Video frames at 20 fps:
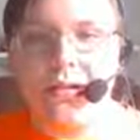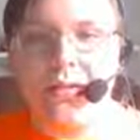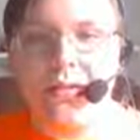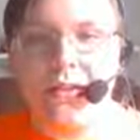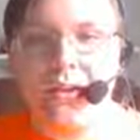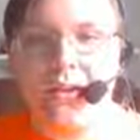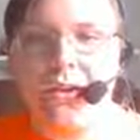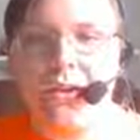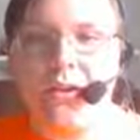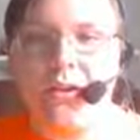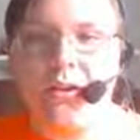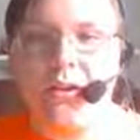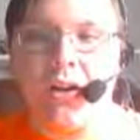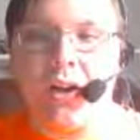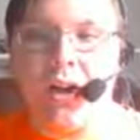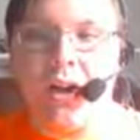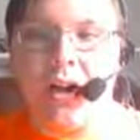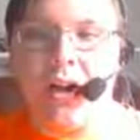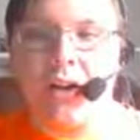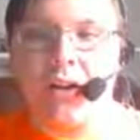the
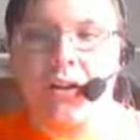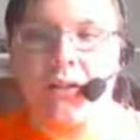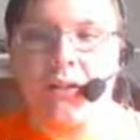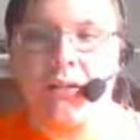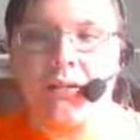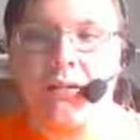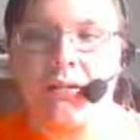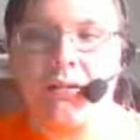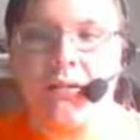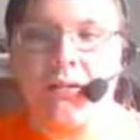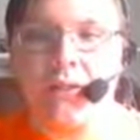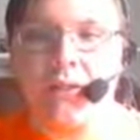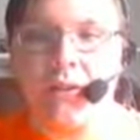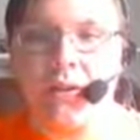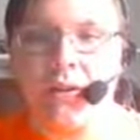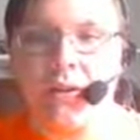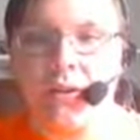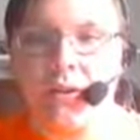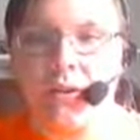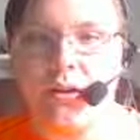clock
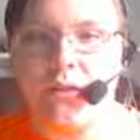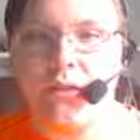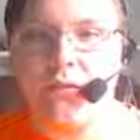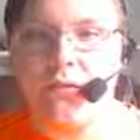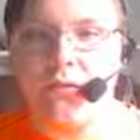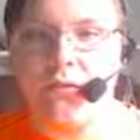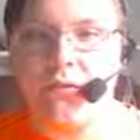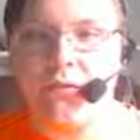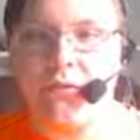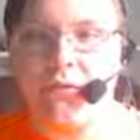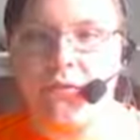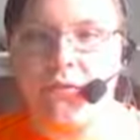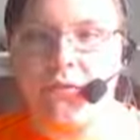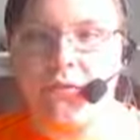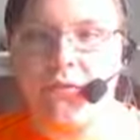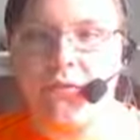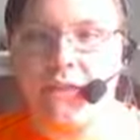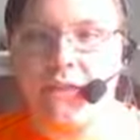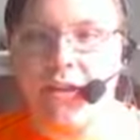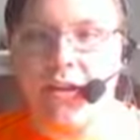on her fifth
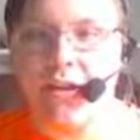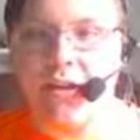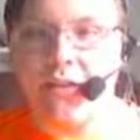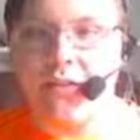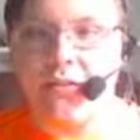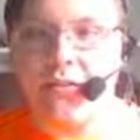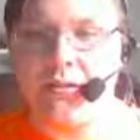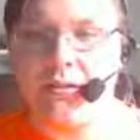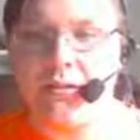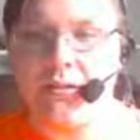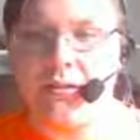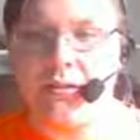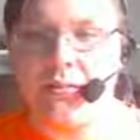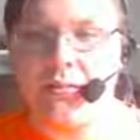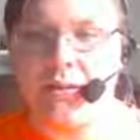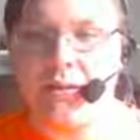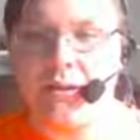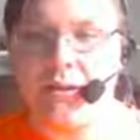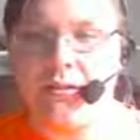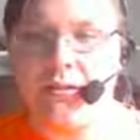saying?
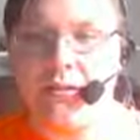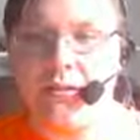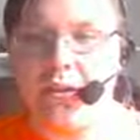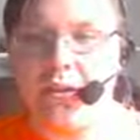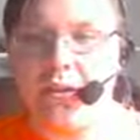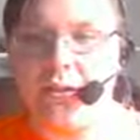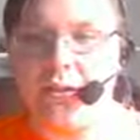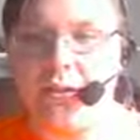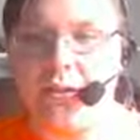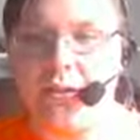Because look.